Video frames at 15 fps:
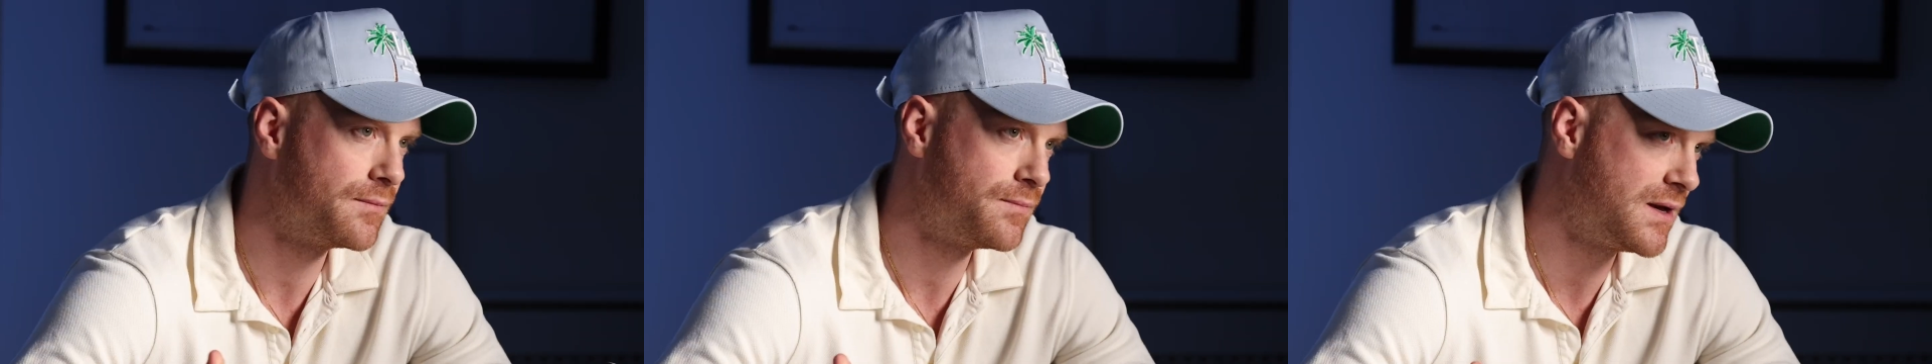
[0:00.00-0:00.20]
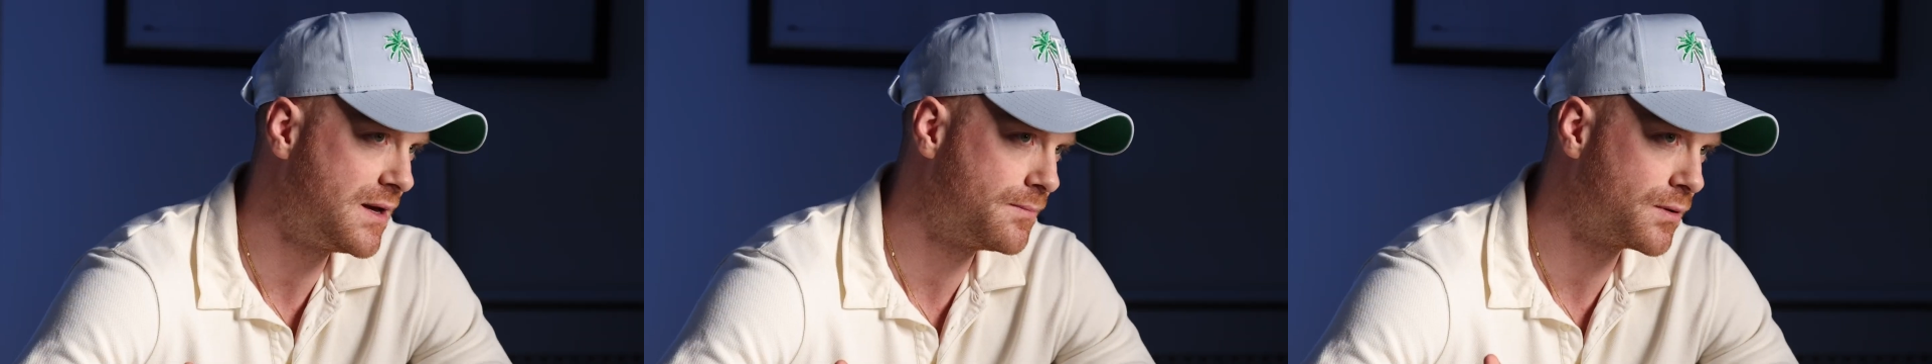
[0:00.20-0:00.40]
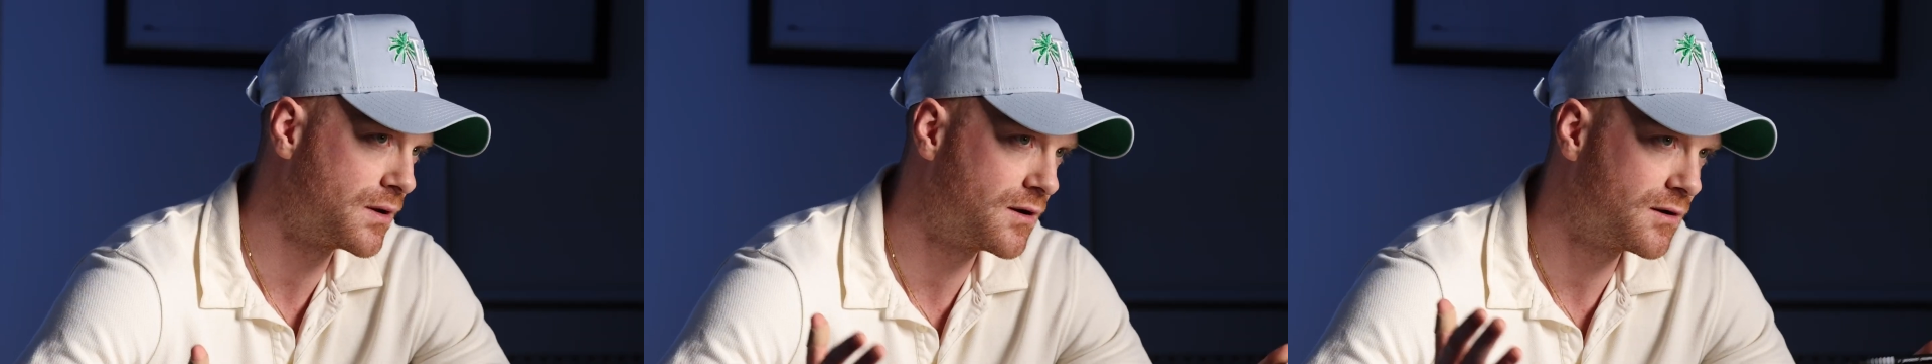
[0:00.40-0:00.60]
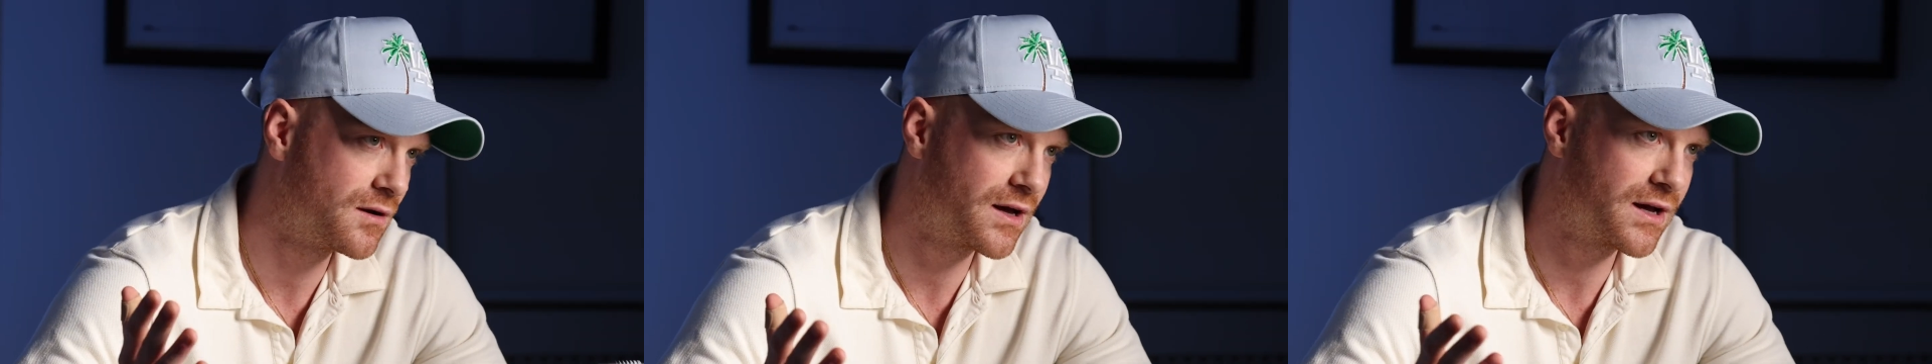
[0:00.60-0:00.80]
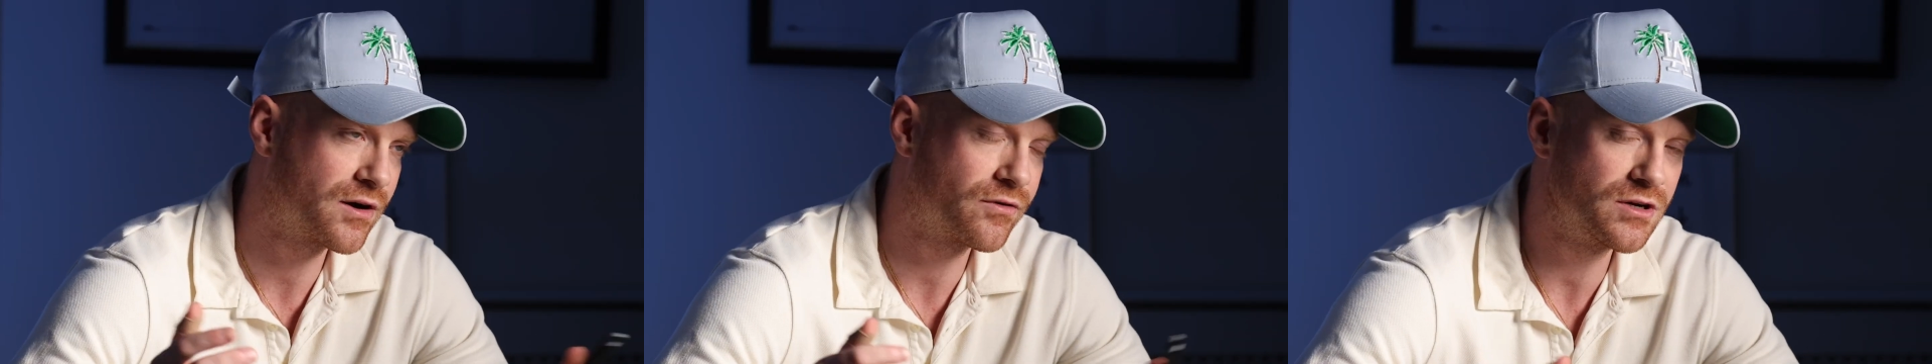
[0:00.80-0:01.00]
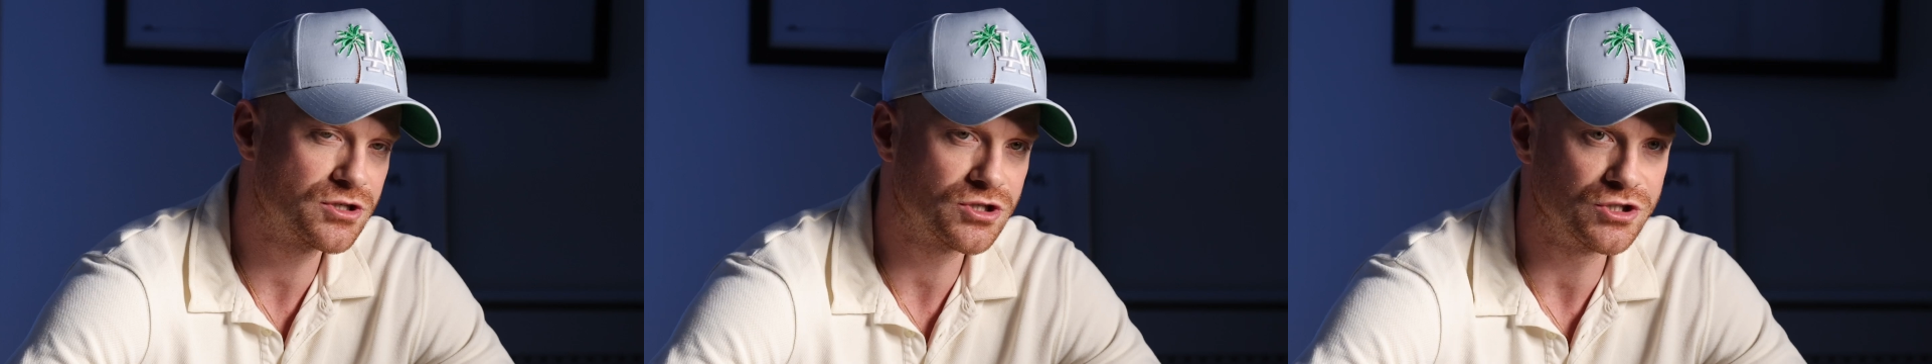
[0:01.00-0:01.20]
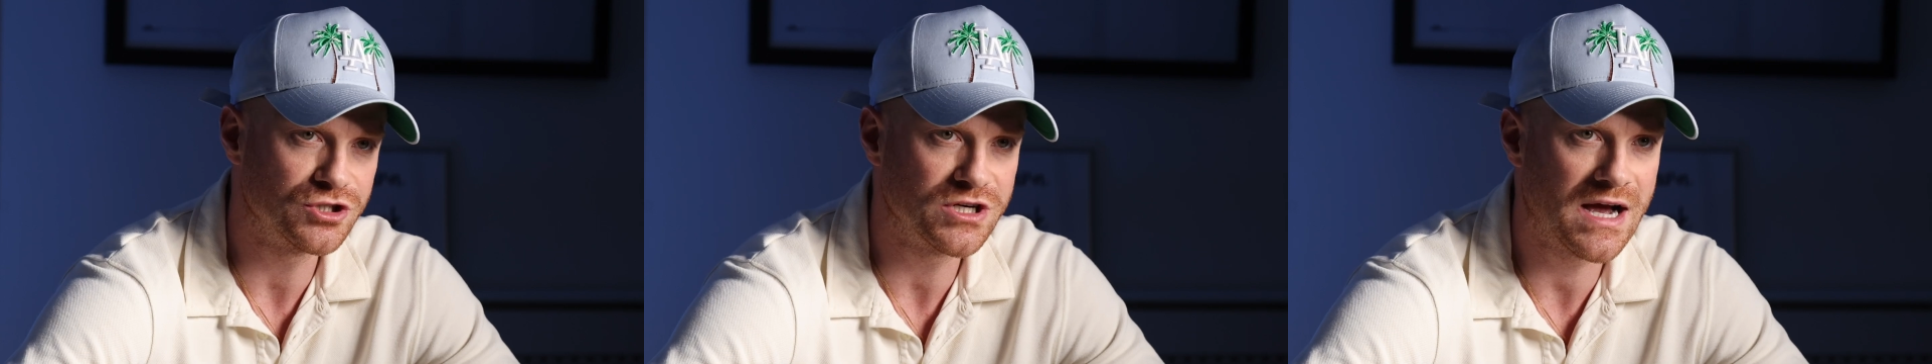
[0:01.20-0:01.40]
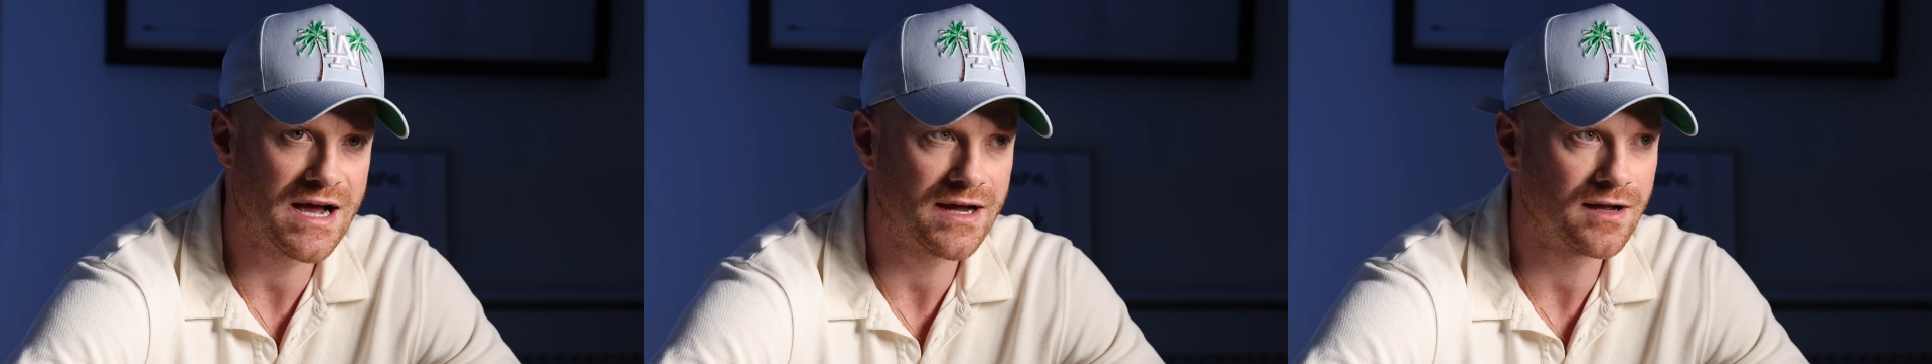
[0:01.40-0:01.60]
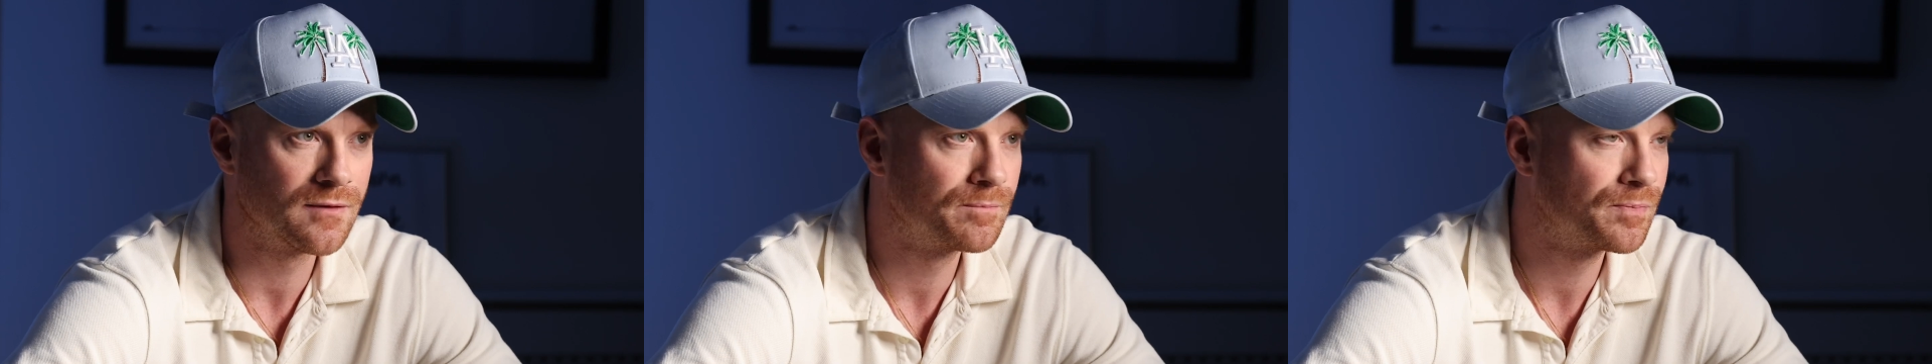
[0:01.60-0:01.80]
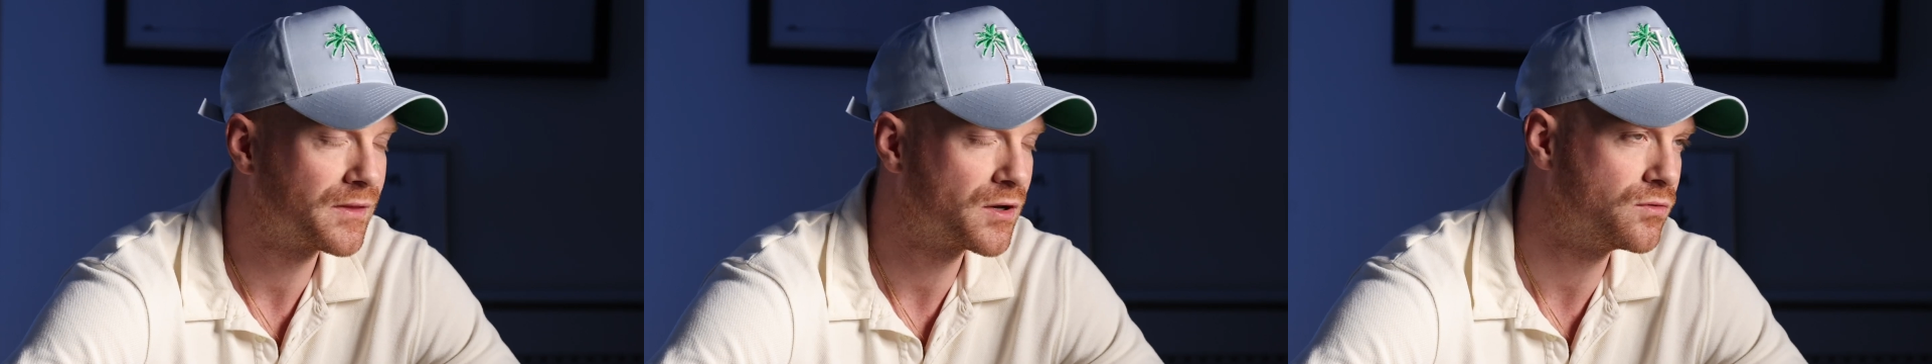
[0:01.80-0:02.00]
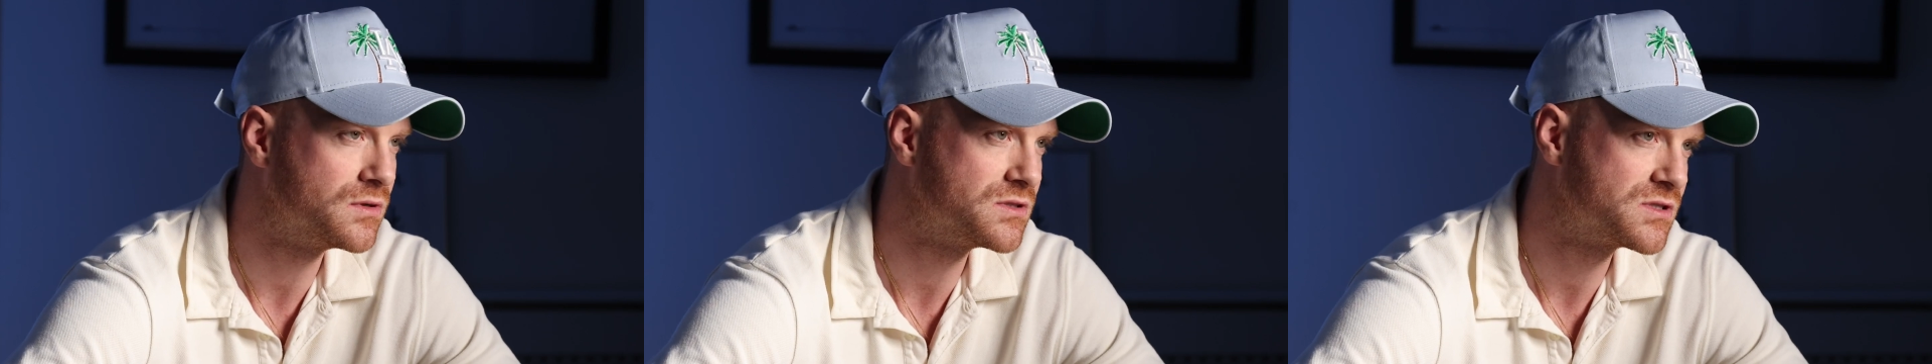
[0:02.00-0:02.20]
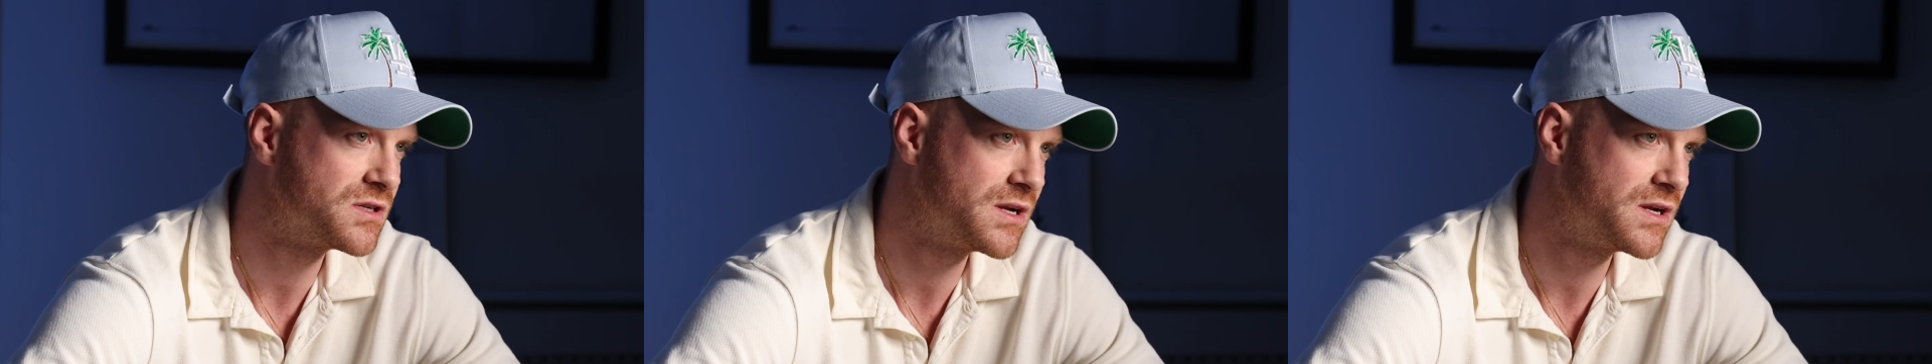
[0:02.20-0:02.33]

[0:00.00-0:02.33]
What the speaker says: have people like Christian Jack, who is